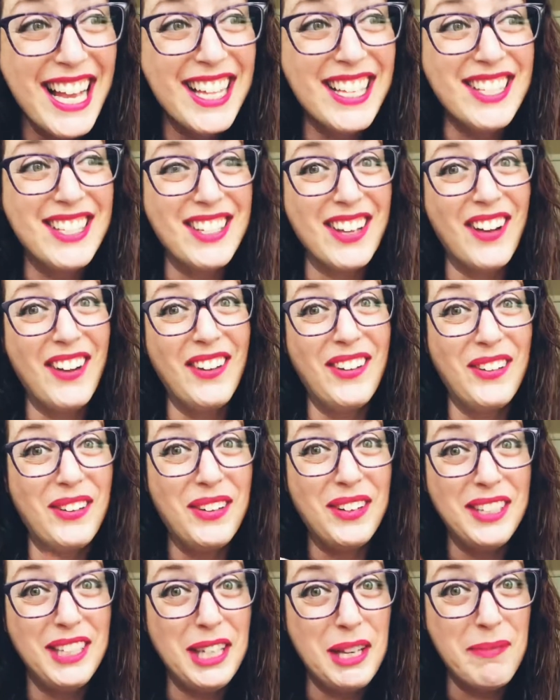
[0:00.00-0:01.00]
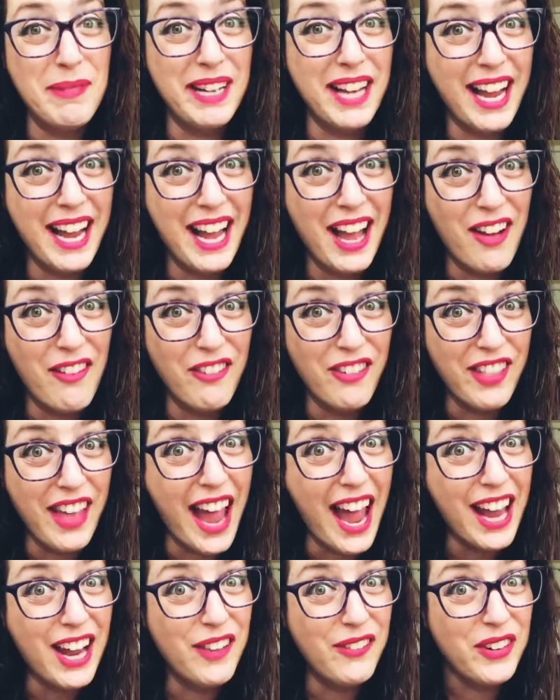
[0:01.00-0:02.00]
So keep an eye out for
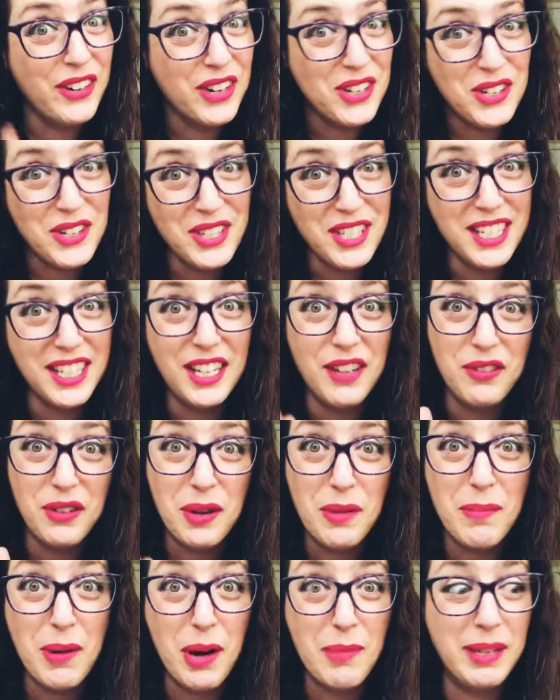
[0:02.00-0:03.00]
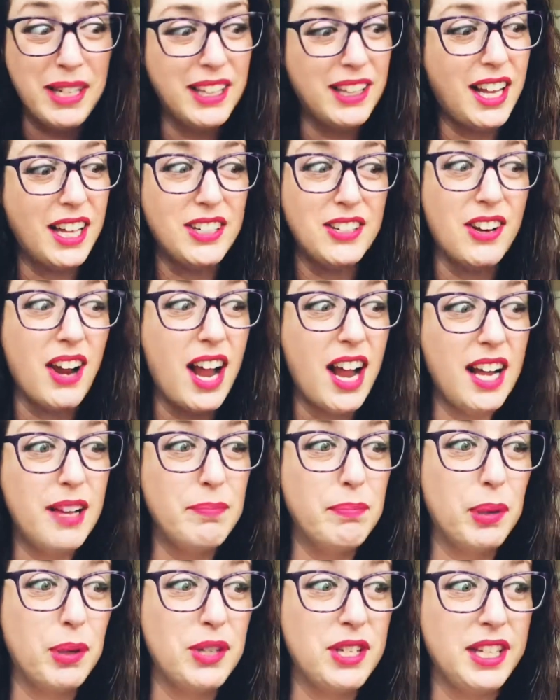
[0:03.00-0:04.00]
that if you're interested, if you're a Barbie collector. I
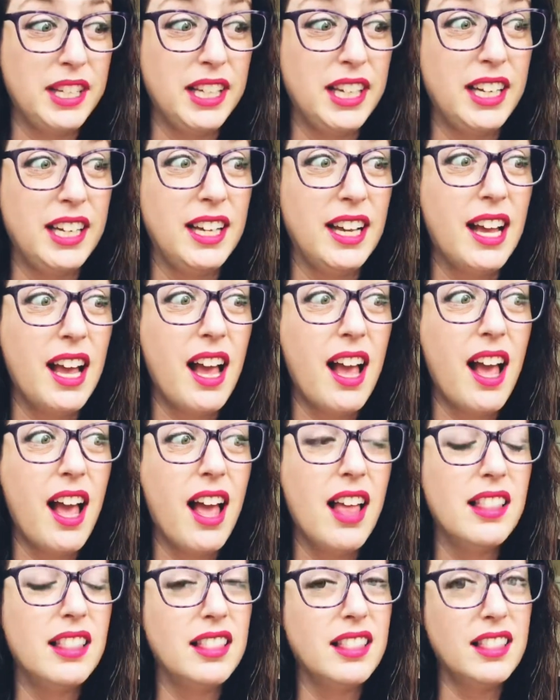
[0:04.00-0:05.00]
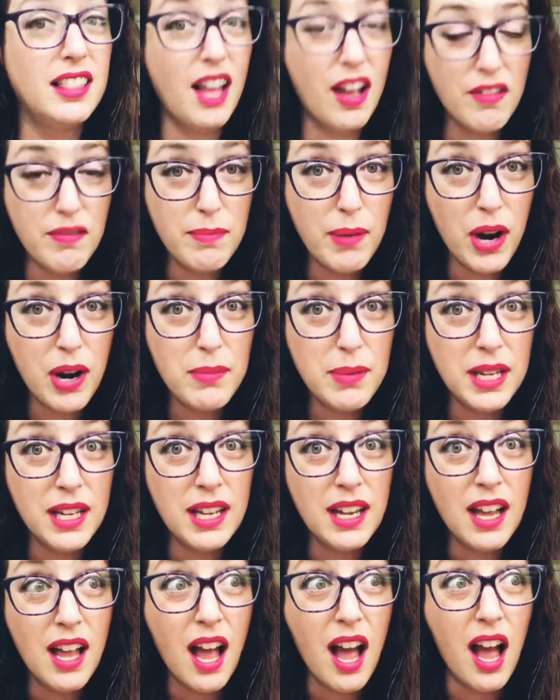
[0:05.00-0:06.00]
personally love
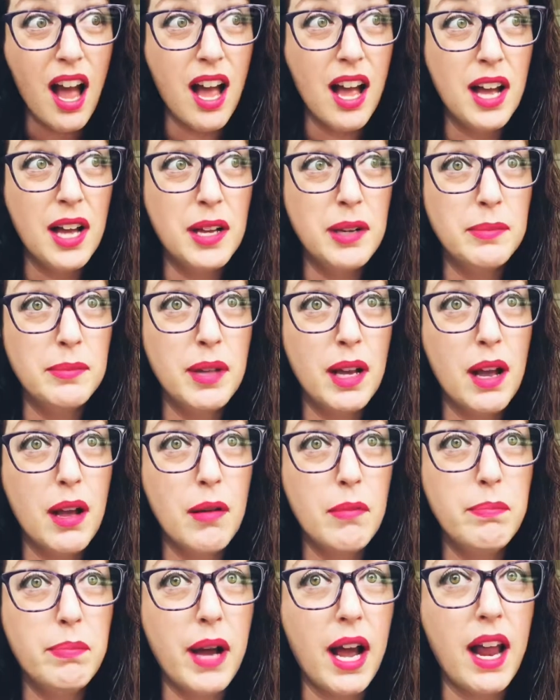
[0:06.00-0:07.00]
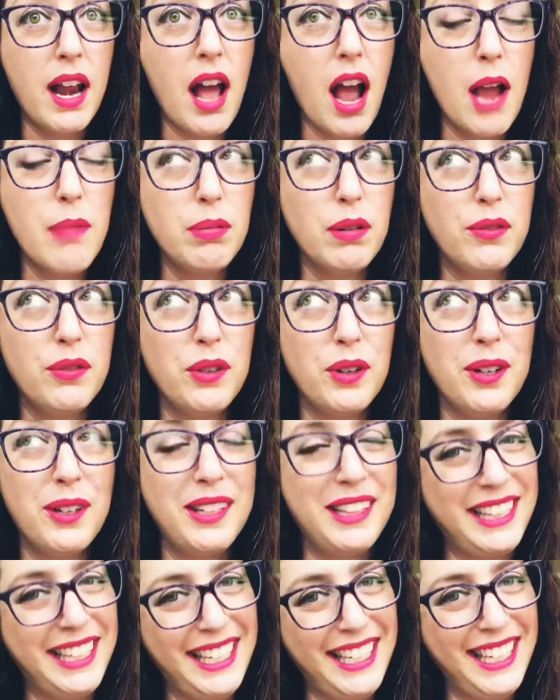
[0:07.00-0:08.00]
Barbie, but I
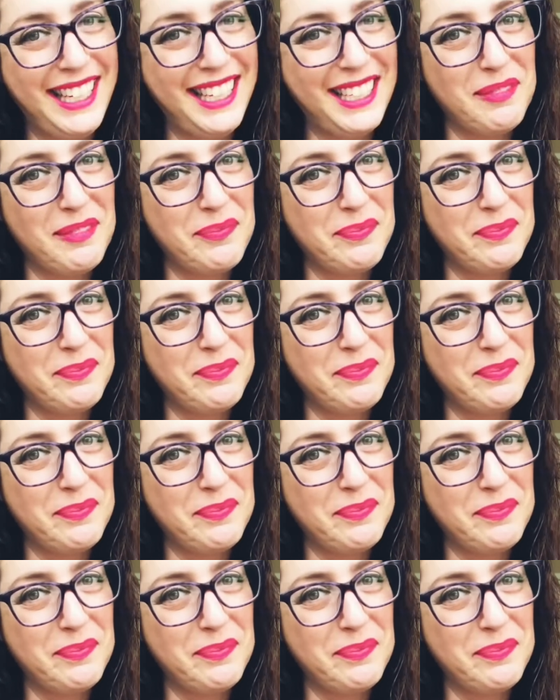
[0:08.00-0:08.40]
prefer the